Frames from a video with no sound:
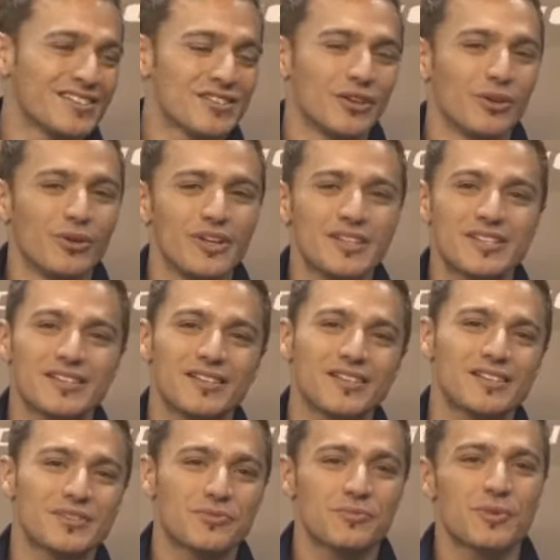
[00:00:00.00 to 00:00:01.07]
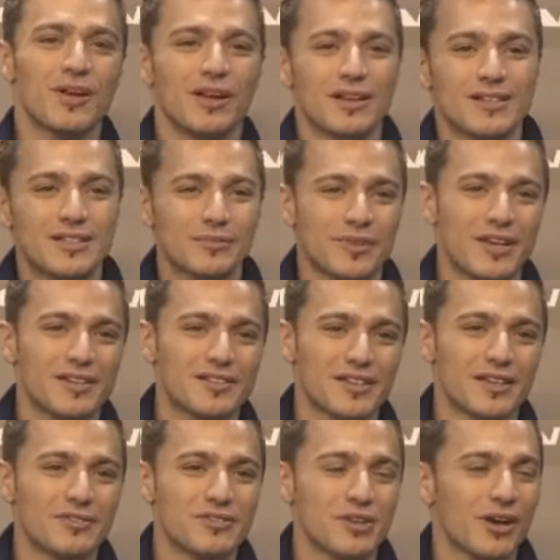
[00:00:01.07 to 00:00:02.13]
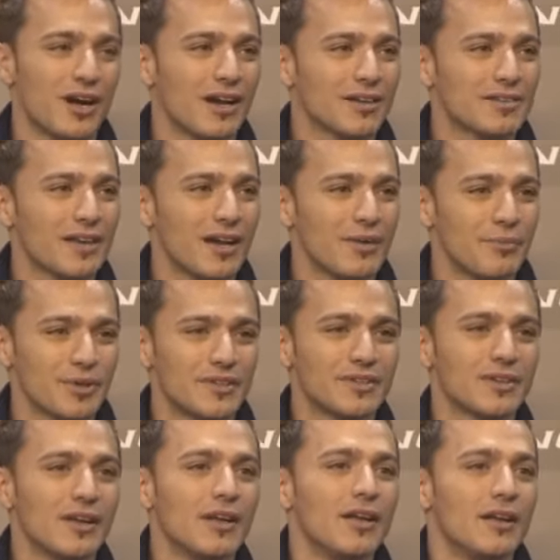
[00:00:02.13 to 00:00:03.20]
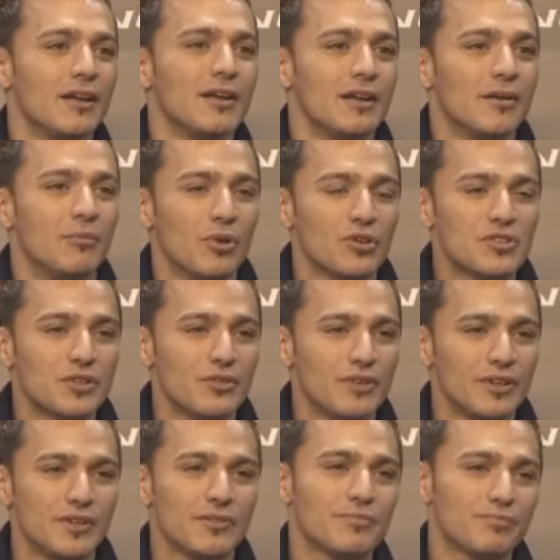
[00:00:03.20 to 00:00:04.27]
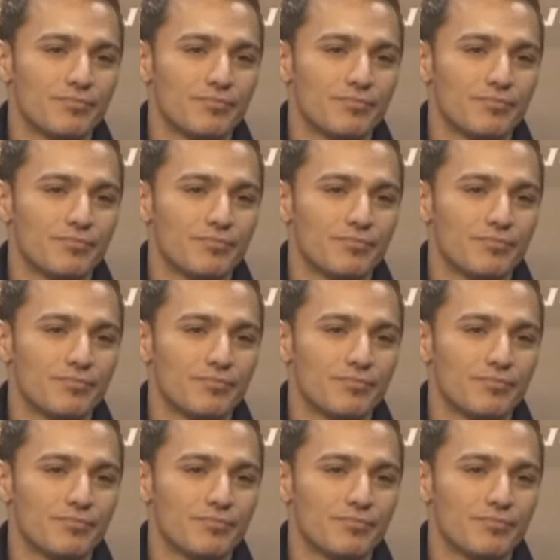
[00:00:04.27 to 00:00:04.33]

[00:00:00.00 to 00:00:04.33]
so it's it's sometimes it gives you a hard time, but most of it,